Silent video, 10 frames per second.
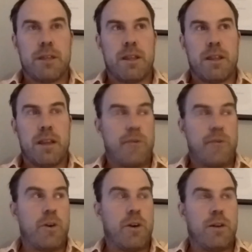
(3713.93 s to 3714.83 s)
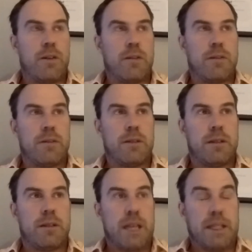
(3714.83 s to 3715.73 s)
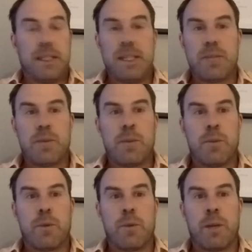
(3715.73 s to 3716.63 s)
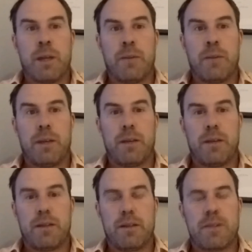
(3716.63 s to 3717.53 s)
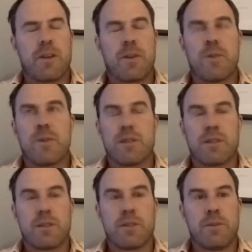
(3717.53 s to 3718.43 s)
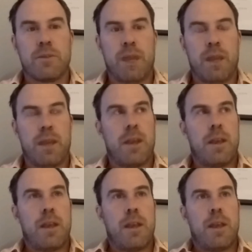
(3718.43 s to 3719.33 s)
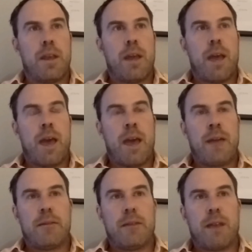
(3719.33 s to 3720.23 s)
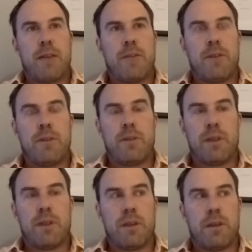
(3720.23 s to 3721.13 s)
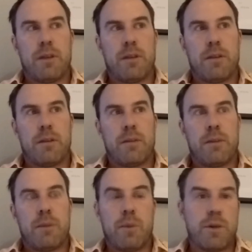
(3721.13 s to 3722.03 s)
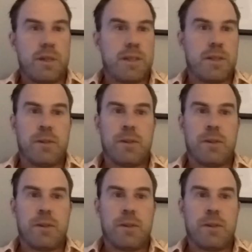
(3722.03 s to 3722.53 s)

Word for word: that I've got at least one more win in me. There's certain courses that suit me, and I feel that my body's still in